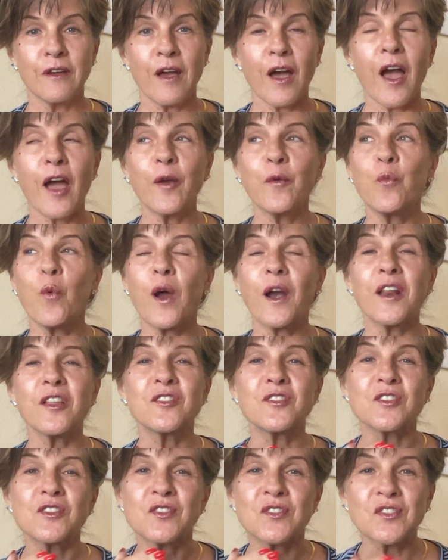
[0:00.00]
I wanted
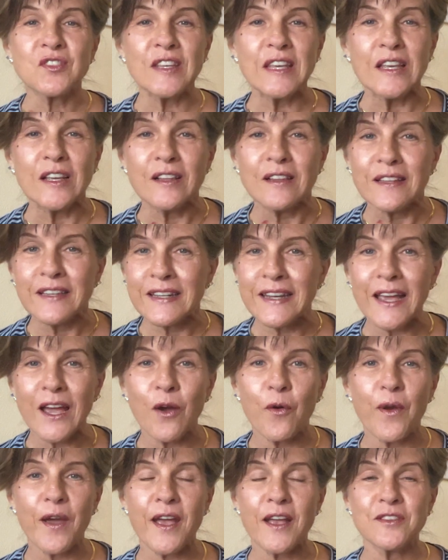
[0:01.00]
to single it
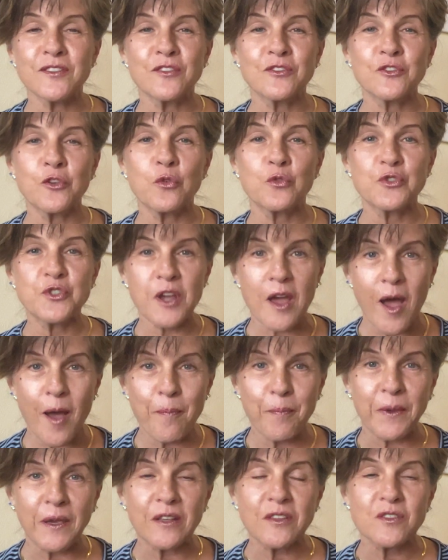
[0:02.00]
out as its own
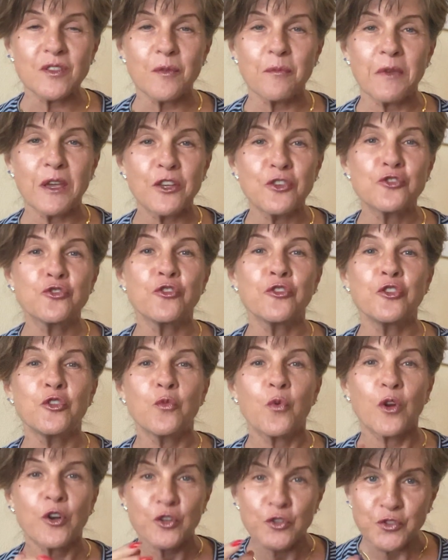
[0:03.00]
topic to make sure
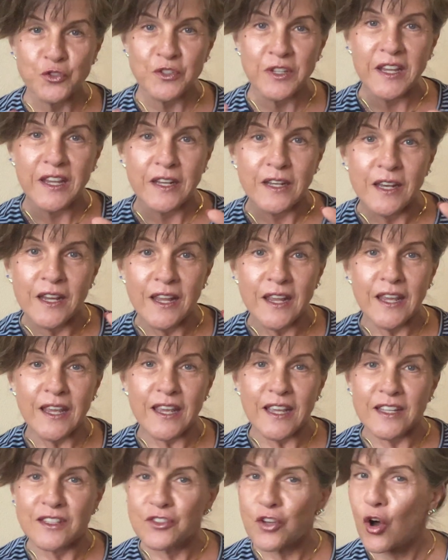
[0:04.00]
you understand
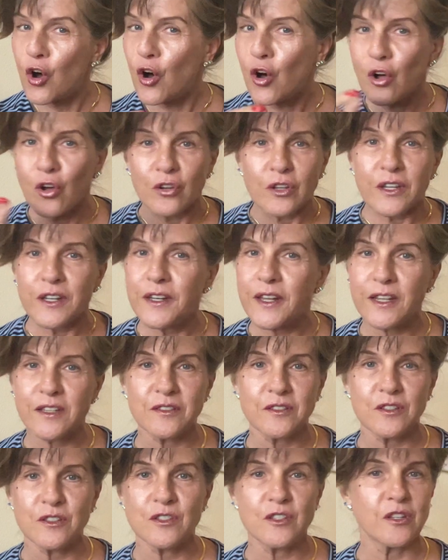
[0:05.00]
it's all
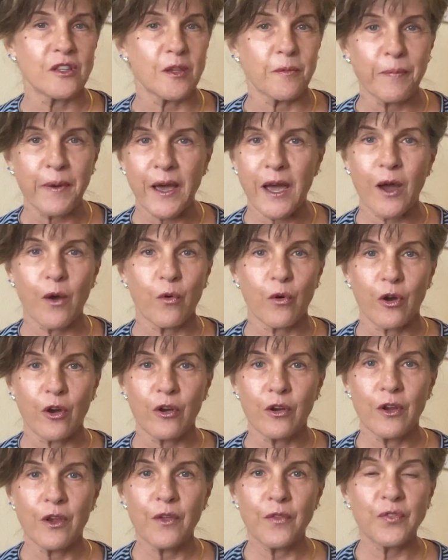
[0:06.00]
connected to the power
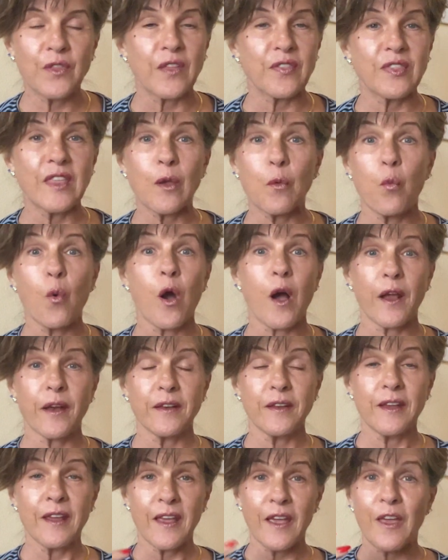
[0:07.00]
that they want
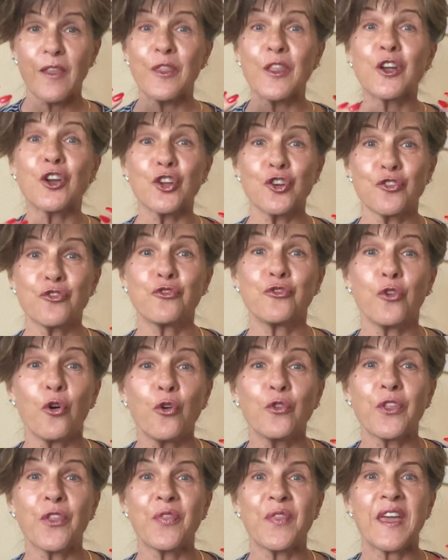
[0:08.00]
and the
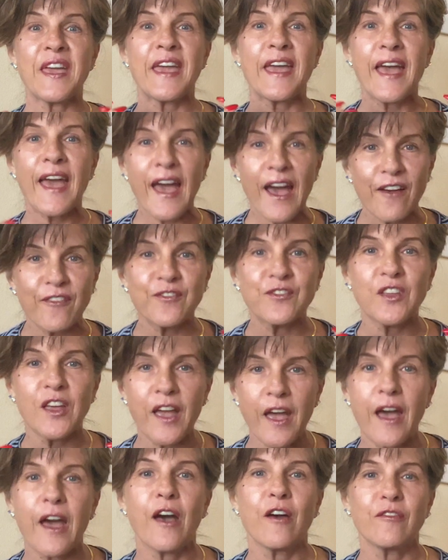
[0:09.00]
control that they have to
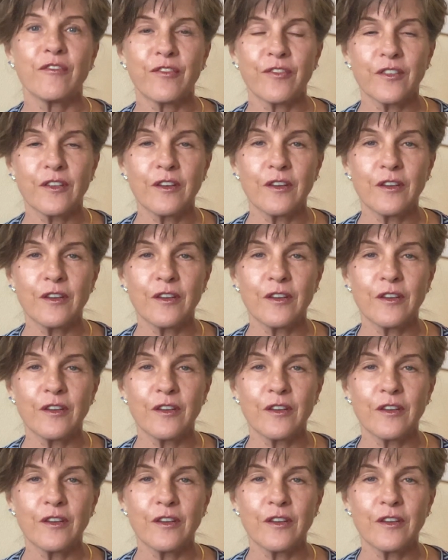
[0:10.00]
have.